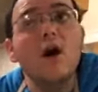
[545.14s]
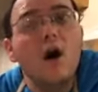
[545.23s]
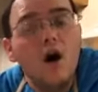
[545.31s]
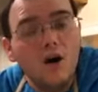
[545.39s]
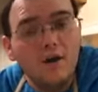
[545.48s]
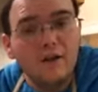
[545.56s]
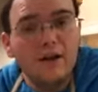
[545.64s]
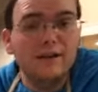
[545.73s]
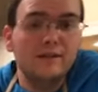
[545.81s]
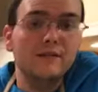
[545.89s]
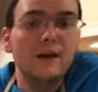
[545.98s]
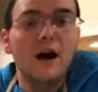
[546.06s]
all
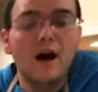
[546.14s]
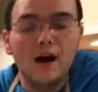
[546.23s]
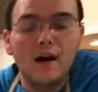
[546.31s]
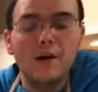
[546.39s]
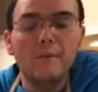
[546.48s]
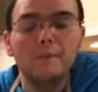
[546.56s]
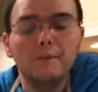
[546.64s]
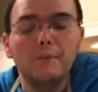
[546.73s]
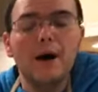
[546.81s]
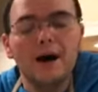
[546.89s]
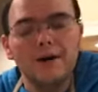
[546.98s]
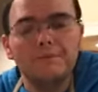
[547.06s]
this, um,
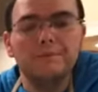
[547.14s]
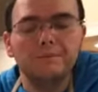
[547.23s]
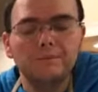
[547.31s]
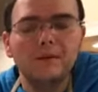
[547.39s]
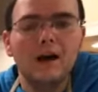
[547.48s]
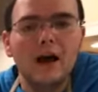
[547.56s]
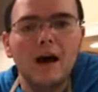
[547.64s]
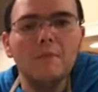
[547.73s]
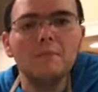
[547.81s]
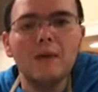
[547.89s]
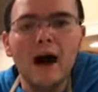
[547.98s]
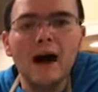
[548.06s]
but
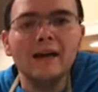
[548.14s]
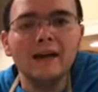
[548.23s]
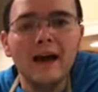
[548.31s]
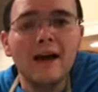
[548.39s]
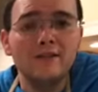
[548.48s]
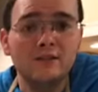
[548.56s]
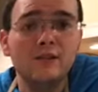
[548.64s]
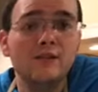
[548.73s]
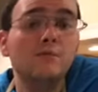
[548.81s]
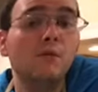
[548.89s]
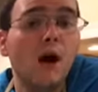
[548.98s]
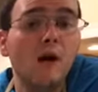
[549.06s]
my guess
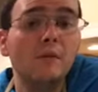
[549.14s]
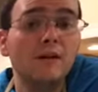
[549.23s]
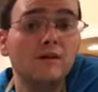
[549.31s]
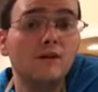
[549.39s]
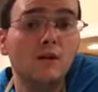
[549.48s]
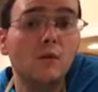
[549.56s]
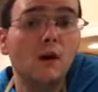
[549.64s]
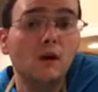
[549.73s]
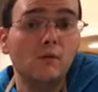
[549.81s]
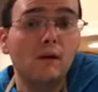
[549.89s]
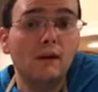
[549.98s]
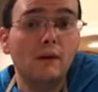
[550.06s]
is probably it's gonna
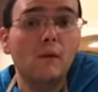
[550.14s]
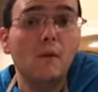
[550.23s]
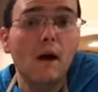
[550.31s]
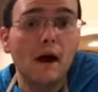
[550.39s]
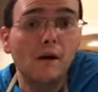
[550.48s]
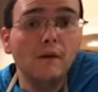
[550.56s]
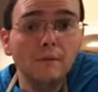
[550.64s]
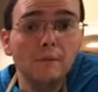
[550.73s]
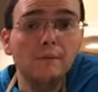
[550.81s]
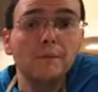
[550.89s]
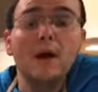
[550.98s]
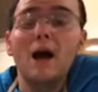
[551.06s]
work really
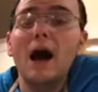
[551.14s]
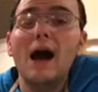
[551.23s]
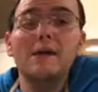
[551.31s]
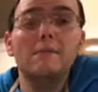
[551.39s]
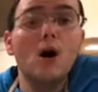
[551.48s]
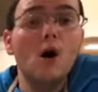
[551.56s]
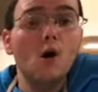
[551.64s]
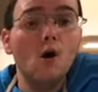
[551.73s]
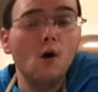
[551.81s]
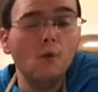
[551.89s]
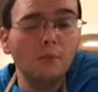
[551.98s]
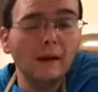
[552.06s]
well. I am
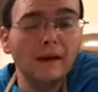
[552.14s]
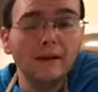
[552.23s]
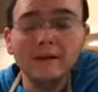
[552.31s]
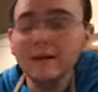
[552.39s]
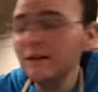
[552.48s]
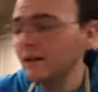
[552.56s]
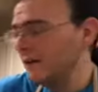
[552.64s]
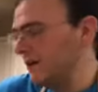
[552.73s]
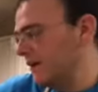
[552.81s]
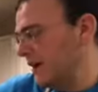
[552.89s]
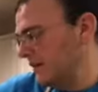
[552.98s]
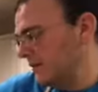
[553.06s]
hoping in
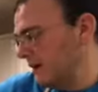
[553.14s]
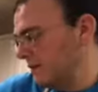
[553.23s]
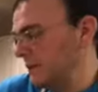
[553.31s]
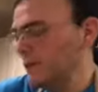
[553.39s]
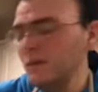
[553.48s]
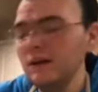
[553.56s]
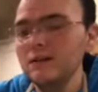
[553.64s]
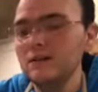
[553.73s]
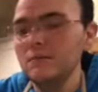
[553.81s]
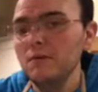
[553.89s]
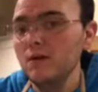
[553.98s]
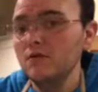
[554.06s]
the next couple of weeks
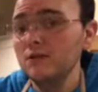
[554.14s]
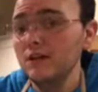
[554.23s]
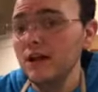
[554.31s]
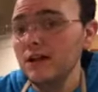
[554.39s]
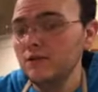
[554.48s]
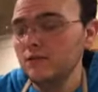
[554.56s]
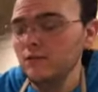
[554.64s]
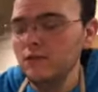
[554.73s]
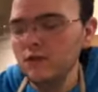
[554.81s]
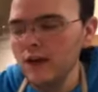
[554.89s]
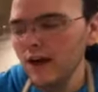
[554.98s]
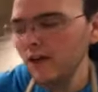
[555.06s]
to post an angel
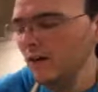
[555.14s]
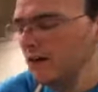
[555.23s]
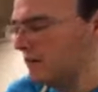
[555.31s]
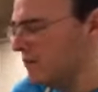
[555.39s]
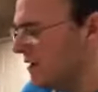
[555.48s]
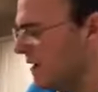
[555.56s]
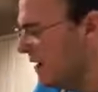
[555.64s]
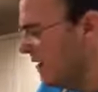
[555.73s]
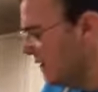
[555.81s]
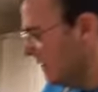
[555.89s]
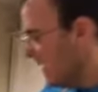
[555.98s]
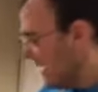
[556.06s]
food cake recipe
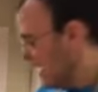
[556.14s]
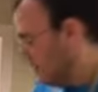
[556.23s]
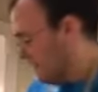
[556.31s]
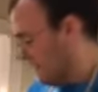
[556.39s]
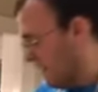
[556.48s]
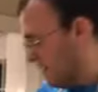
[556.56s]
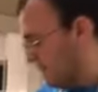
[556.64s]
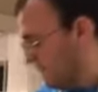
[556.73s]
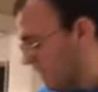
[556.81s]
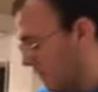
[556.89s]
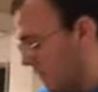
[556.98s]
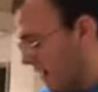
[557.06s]
if it comes
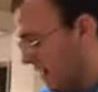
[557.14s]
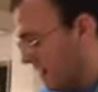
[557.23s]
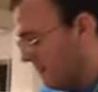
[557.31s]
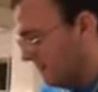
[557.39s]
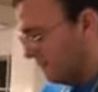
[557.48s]
out right